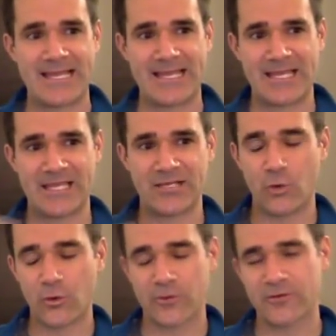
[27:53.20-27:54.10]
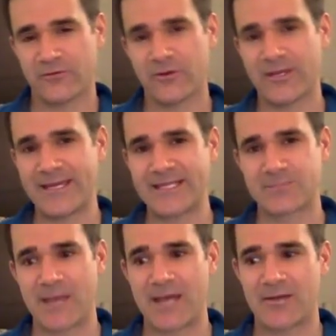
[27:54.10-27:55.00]
in order for his
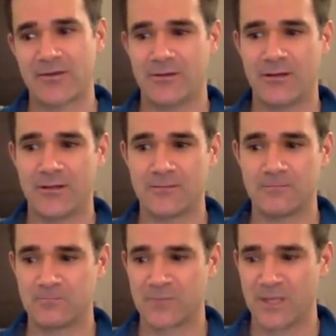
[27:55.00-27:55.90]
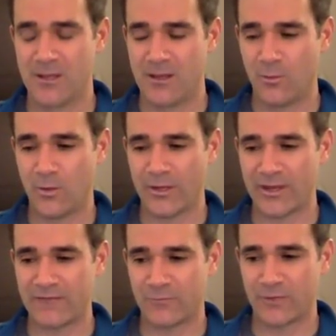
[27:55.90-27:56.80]
pattern, what
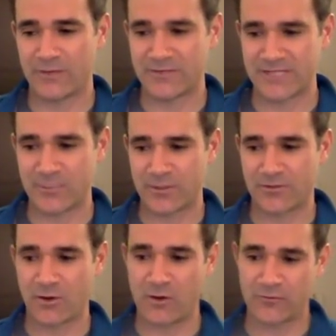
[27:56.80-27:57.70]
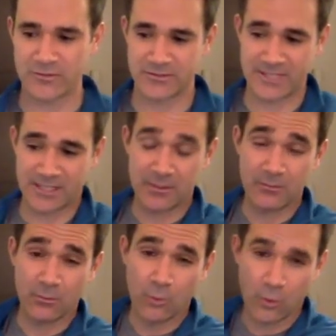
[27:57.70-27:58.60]
I've seen with golfers who tend to be
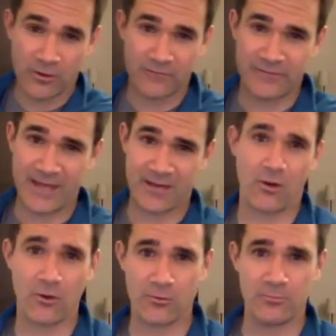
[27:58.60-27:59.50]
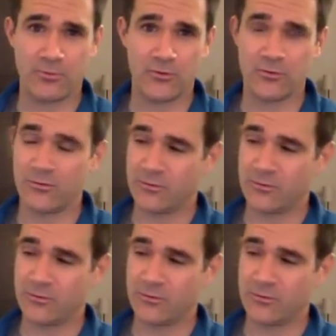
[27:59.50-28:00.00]
more of that arm pull,